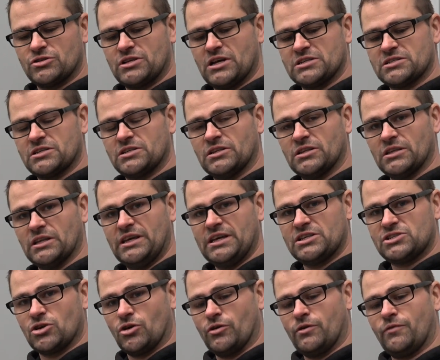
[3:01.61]
it doesn't leak,
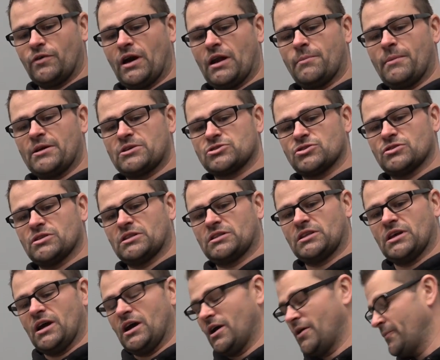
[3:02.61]
so you've got to make sure
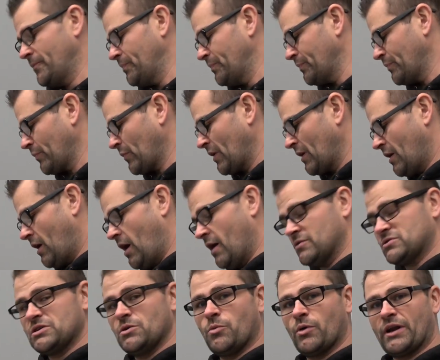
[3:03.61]
that
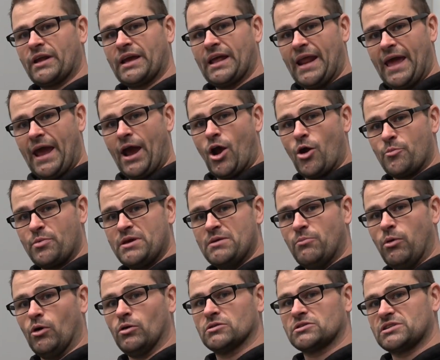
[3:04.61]
obviously we're going to get ARP
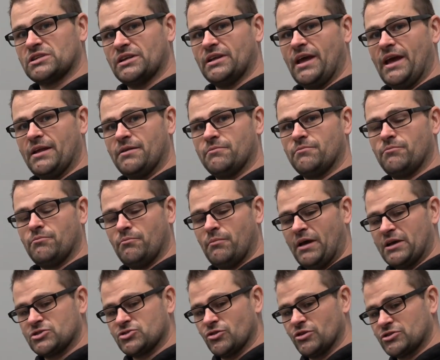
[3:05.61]
bolts and
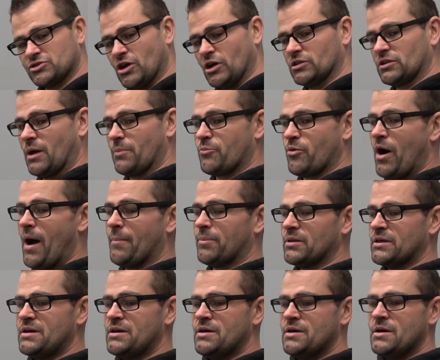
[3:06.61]
make sure it's all done
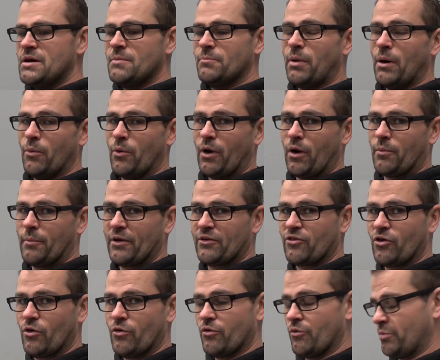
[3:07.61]
properly, but we're going to make
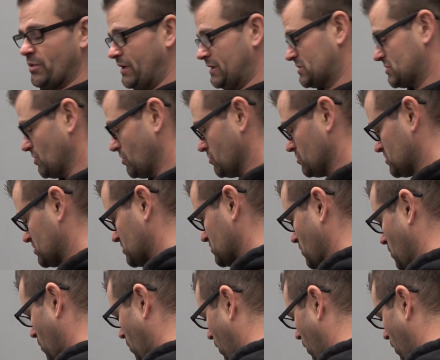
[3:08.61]
sure we replace those